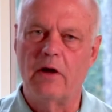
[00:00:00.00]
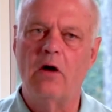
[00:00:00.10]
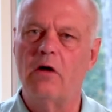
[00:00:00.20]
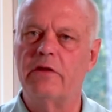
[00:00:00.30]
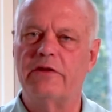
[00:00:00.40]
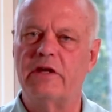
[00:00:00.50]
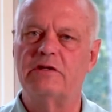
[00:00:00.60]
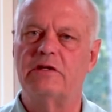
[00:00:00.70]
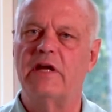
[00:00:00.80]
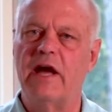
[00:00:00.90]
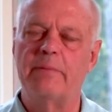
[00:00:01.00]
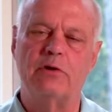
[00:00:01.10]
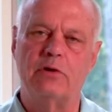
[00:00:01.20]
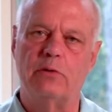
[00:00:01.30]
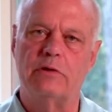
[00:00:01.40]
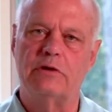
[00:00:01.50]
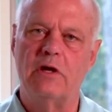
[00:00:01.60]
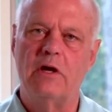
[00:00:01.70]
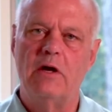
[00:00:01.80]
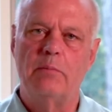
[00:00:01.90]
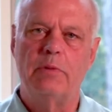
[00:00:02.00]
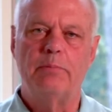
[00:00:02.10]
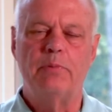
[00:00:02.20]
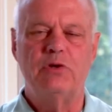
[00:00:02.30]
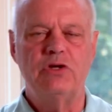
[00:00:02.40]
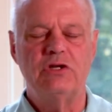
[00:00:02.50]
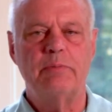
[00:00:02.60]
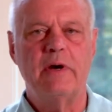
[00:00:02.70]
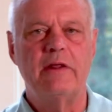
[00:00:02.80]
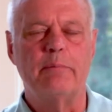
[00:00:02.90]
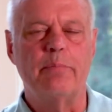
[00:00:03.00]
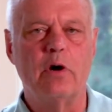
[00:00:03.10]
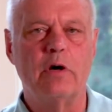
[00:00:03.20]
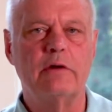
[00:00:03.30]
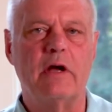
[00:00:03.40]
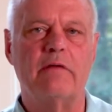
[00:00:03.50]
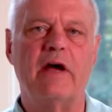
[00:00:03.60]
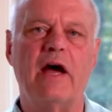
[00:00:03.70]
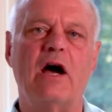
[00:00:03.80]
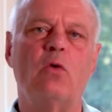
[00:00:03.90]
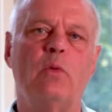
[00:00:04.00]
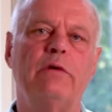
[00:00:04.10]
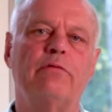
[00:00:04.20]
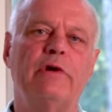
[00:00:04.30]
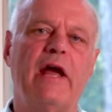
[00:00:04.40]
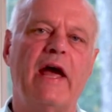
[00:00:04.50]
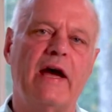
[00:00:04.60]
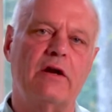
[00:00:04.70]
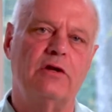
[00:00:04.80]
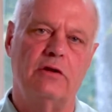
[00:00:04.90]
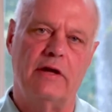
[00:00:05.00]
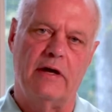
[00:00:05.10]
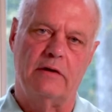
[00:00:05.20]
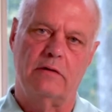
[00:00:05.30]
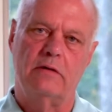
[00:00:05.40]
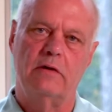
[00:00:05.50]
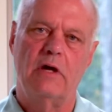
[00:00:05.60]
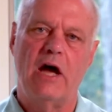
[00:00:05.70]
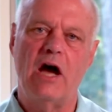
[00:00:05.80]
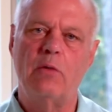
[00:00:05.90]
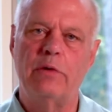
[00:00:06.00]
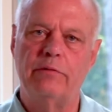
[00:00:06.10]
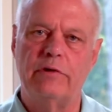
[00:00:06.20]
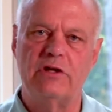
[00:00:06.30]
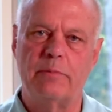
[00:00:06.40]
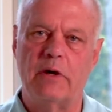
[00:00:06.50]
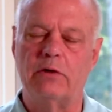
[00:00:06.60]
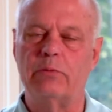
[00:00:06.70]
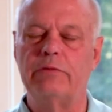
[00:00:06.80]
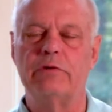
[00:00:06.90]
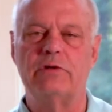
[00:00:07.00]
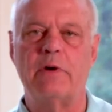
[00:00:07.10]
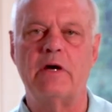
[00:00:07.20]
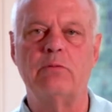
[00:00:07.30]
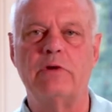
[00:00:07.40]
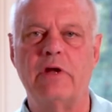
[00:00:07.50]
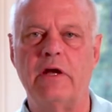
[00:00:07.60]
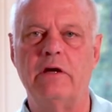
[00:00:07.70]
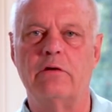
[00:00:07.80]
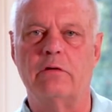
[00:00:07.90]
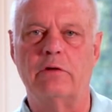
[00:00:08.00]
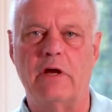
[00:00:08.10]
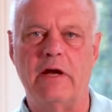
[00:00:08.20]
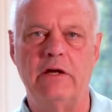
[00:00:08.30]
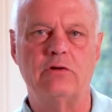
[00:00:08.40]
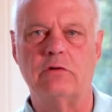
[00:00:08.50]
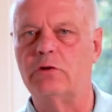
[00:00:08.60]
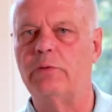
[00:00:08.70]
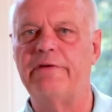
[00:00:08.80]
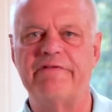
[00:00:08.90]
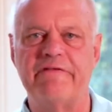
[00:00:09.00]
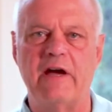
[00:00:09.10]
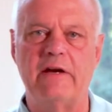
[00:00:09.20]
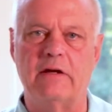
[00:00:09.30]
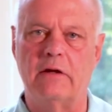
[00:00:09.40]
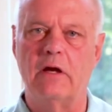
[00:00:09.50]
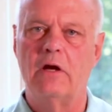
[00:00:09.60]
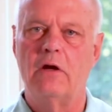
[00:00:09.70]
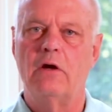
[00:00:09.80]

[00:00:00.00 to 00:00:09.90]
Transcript: by all the things that happen to us, but just by the part of how we react to that, how we respond. Do we respond with anger, hatred? Do we fight it?